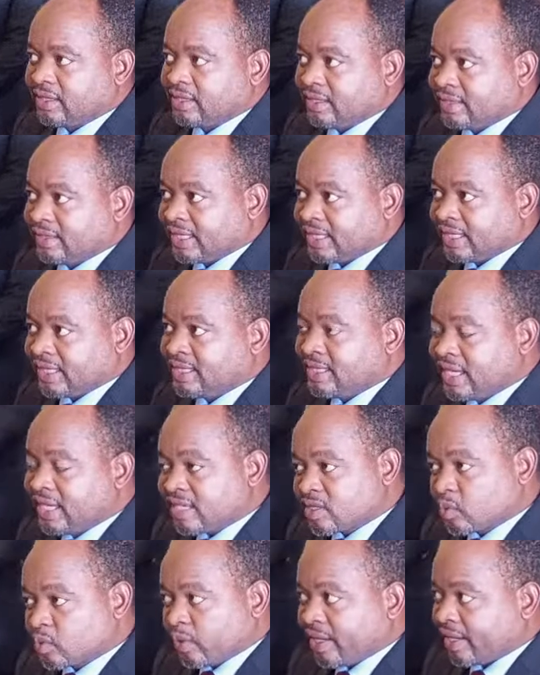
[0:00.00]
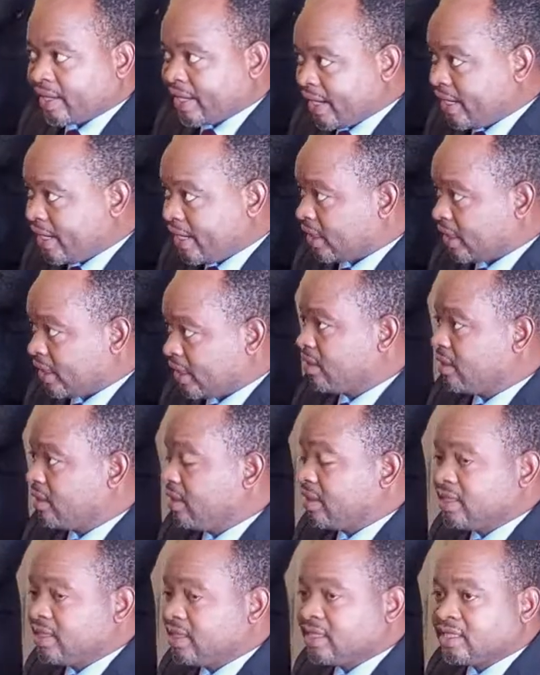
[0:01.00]
that yes, we can, it
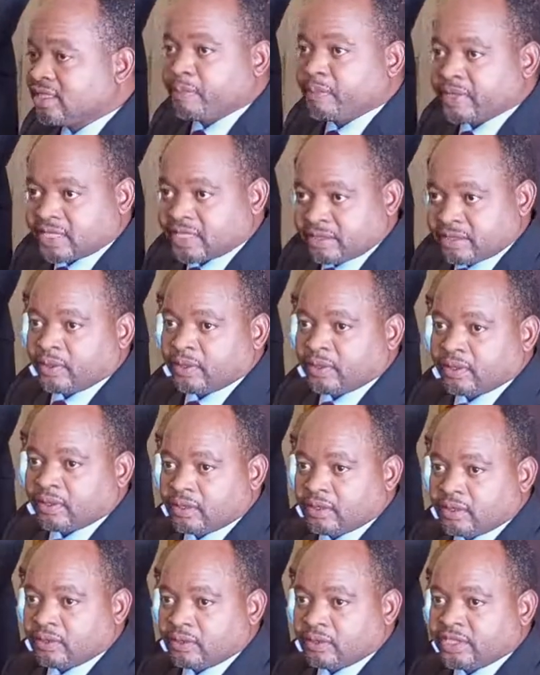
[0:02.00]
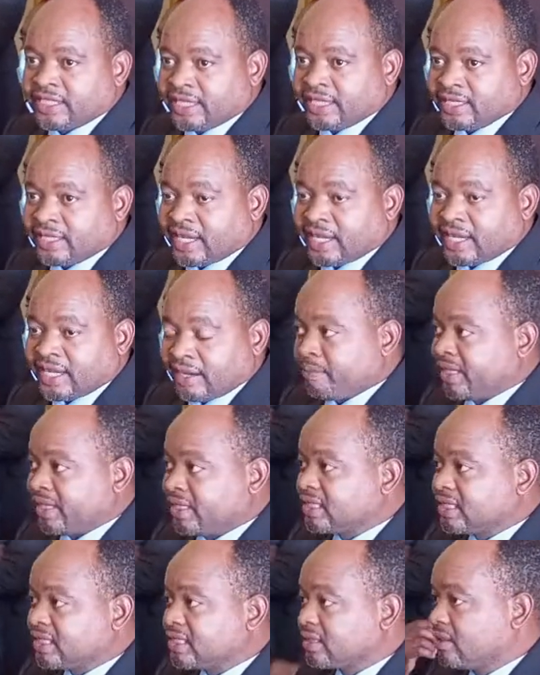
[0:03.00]
is possible to change government,
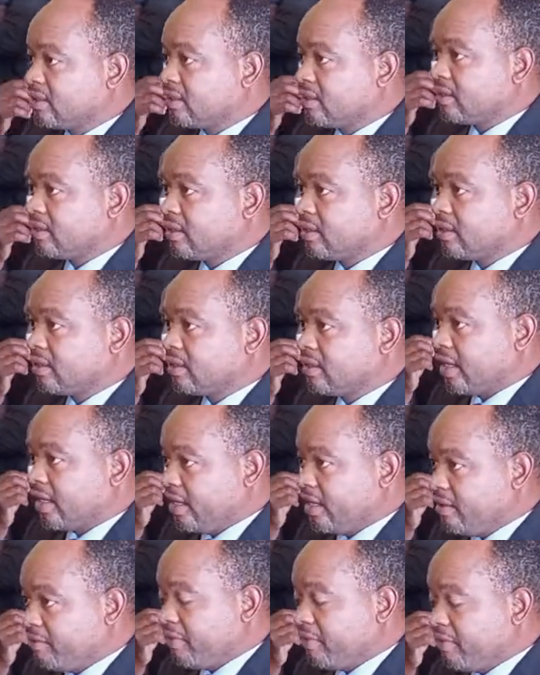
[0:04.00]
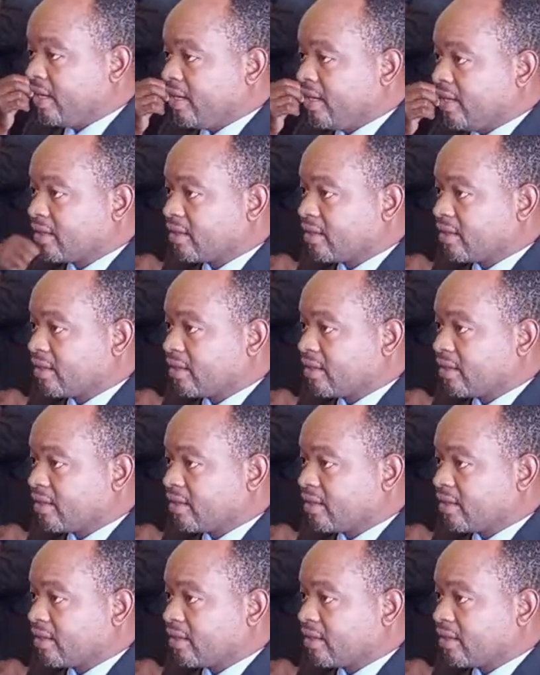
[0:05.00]
even